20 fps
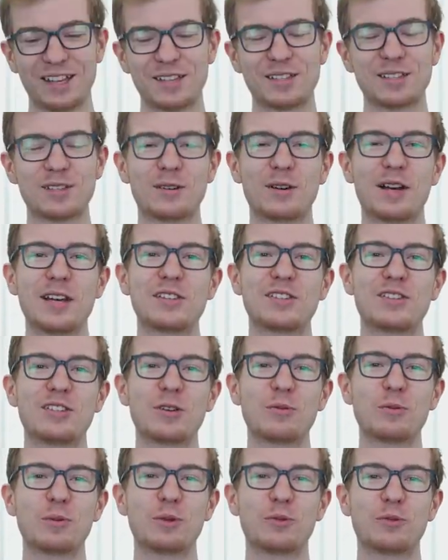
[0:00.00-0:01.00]
So I
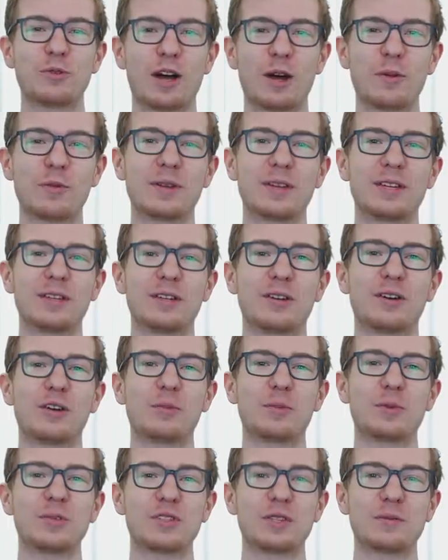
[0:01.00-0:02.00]
share with Fabian
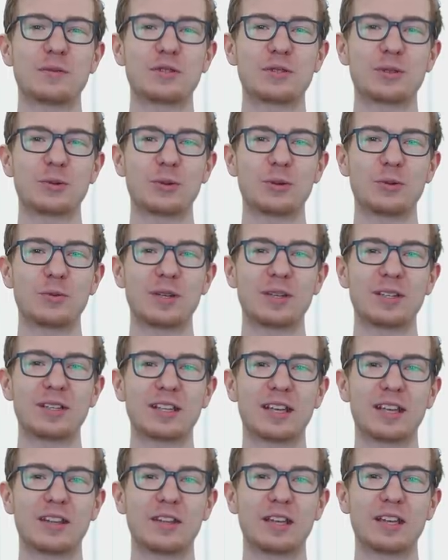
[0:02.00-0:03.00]
almost every
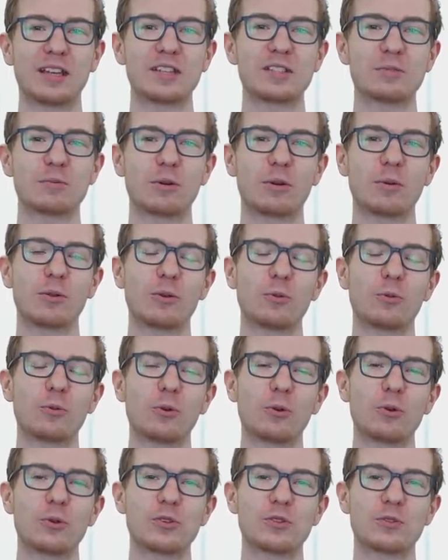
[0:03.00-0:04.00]
tournament and that is probably the
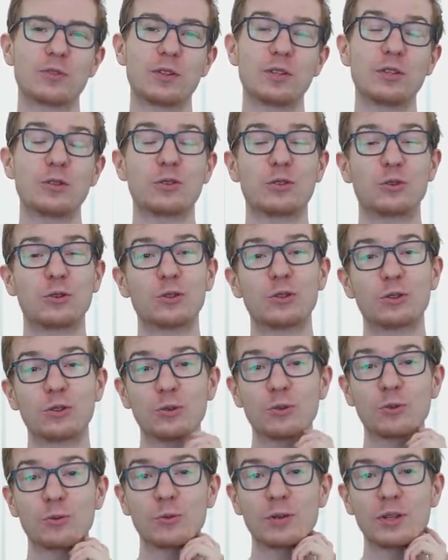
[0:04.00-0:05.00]
worst thing you could
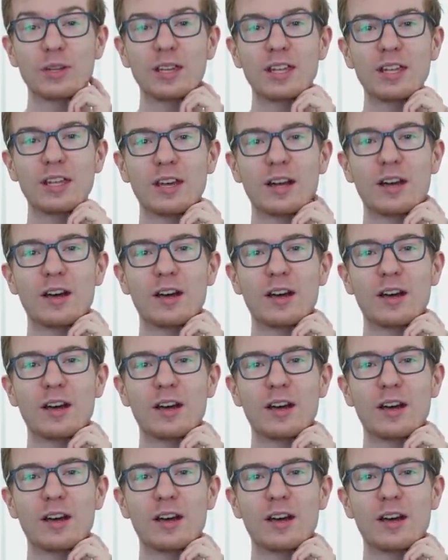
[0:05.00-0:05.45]
do really.